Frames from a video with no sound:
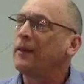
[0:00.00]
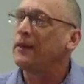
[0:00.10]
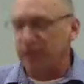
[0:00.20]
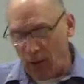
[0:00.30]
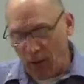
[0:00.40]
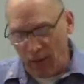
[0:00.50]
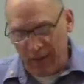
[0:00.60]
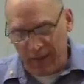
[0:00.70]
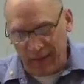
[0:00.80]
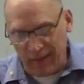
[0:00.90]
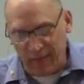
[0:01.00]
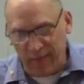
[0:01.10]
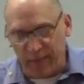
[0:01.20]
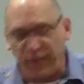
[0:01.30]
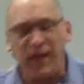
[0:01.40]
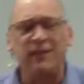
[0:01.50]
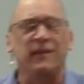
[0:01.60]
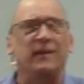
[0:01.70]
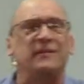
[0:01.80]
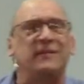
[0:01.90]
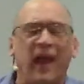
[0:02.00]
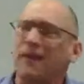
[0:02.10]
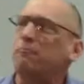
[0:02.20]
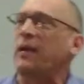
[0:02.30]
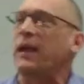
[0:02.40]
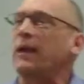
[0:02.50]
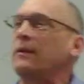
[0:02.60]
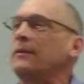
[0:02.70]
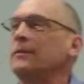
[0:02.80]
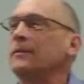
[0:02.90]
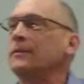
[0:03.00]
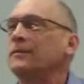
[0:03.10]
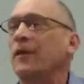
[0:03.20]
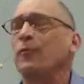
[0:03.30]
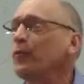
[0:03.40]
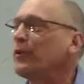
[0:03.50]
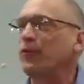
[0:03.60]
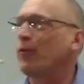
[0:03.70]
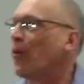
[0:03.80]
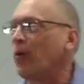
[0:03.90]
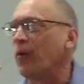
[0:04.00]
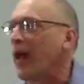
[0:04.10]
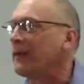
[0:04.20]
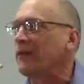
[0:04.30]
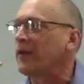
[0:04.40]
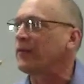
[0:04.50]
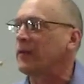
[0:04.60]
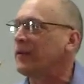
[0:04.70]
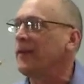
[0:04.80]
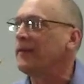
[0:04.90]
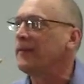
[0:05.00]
You know, faith in a dead man doesn't really do a whole lot, does it?